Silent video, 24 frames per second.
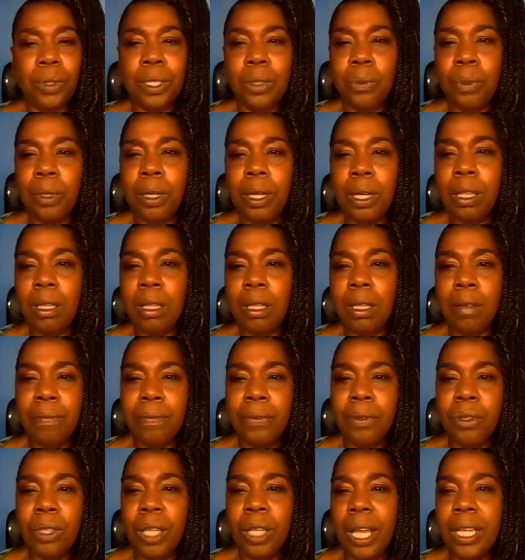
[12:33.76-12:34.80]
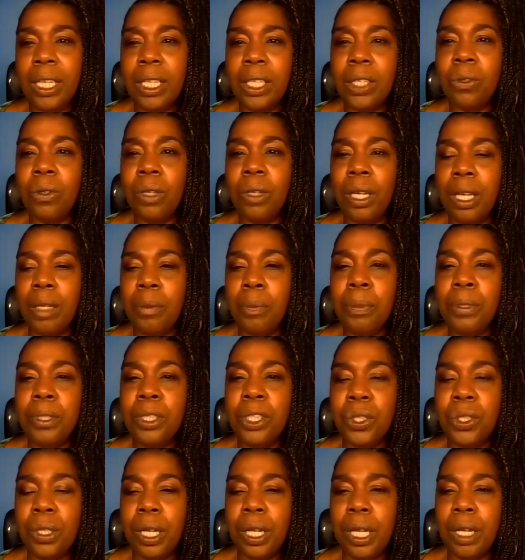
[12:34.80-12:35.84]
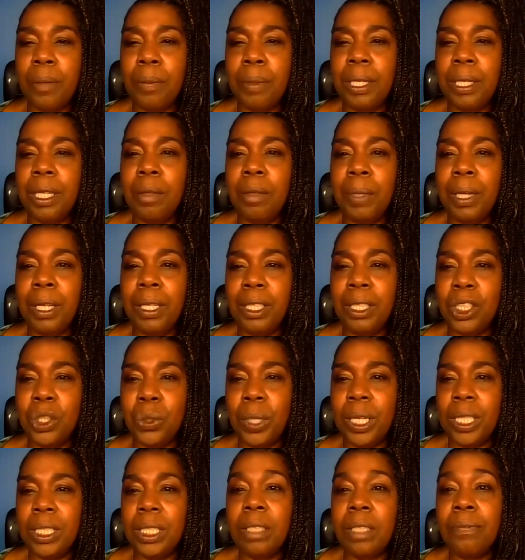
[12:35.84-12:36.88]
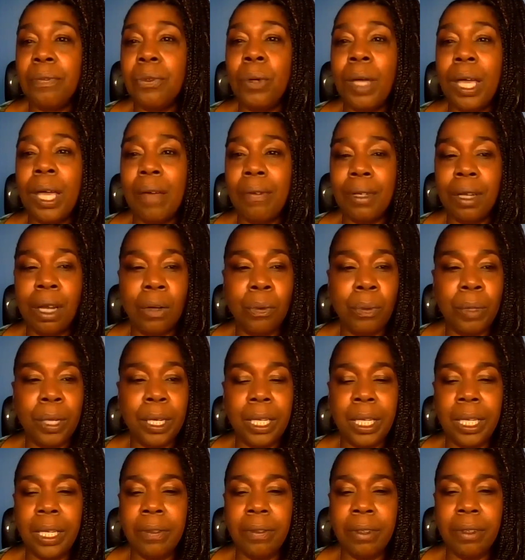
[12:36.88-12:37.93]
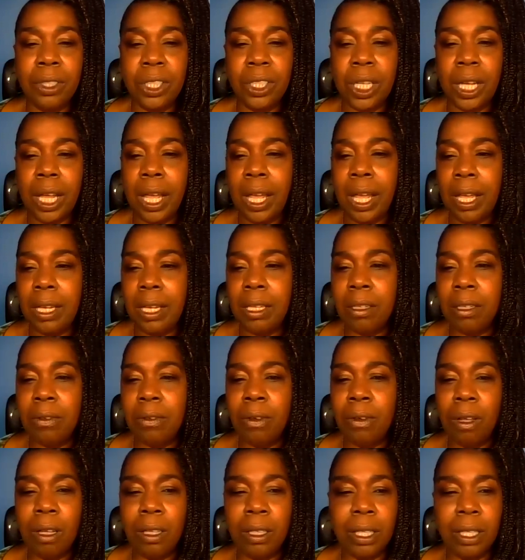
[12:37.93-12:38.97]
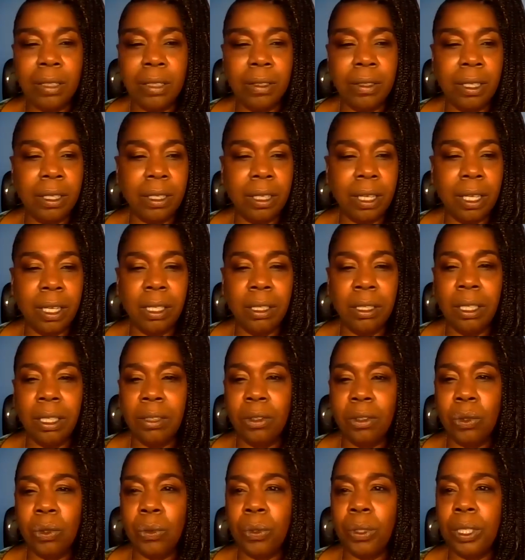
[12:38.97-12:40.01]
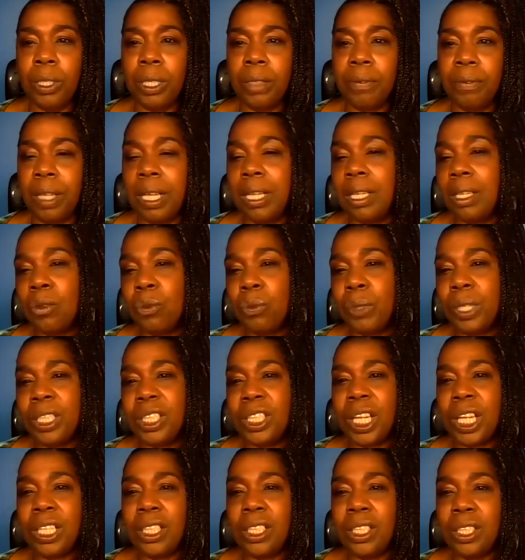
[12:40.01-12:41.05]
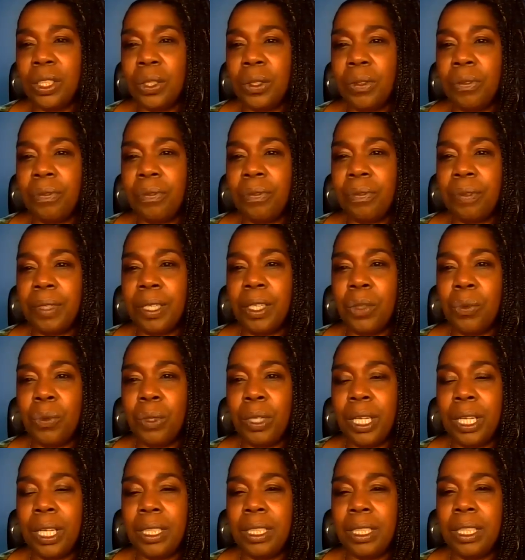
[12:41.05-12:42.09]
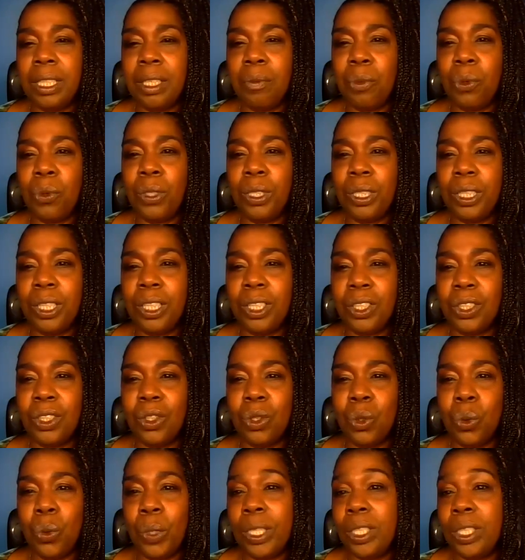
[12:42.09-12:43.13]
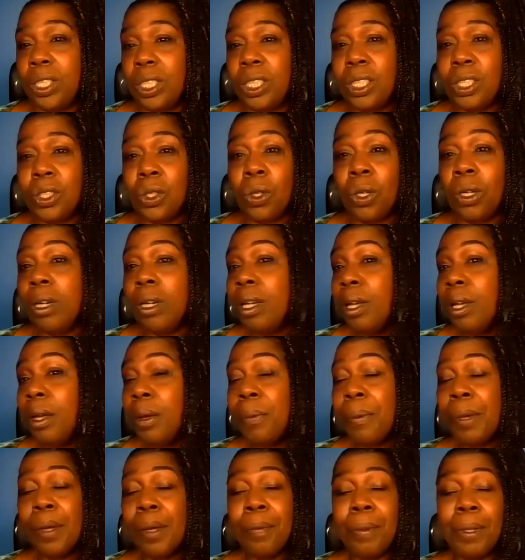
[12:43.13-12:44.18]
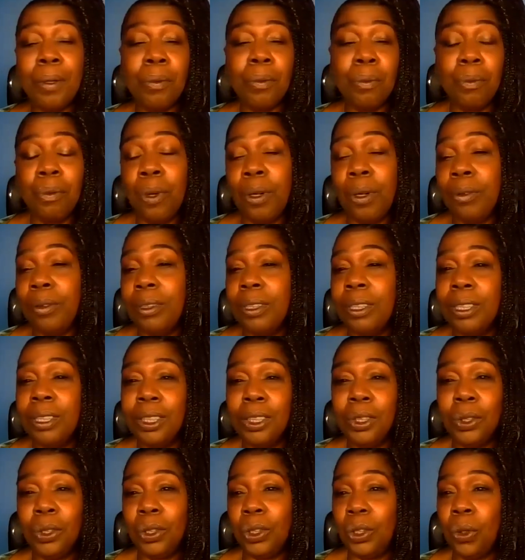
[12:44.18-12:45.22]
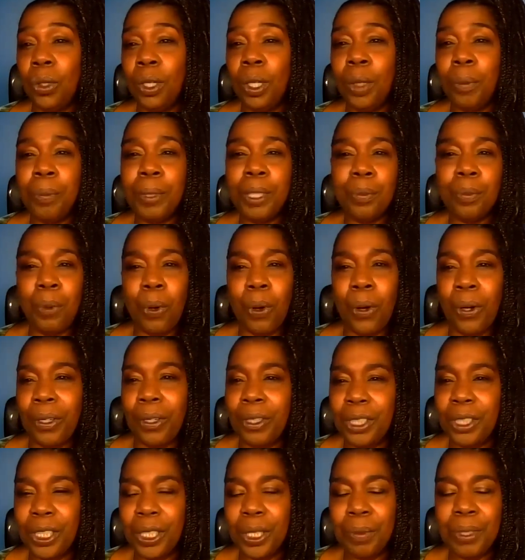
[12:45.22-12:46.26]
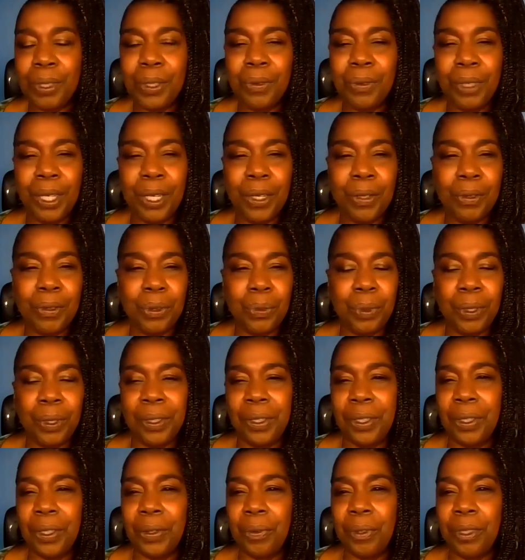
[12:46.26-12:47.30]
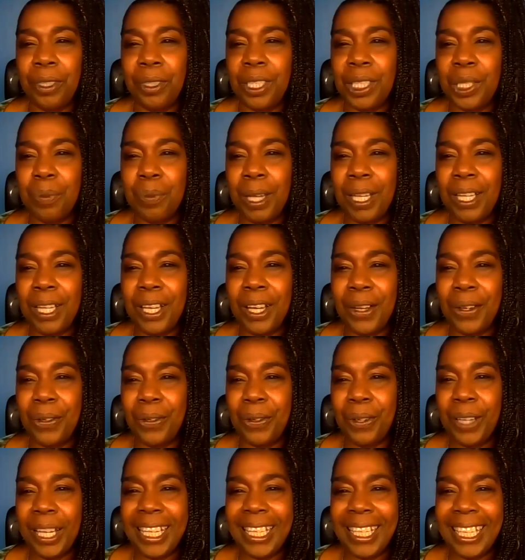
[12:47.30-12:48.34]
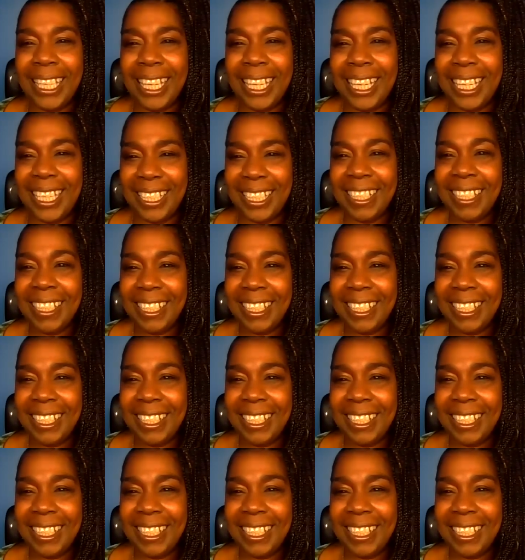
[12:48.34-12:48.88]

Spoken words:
as well. If you like, you can put your name and email address. If you haven't already in the chat, you all can then kind of look through it if they can reach out to you. If anyone has any more additional questions or maybe want to join up as partnerships, who knows with you where this may go and lead.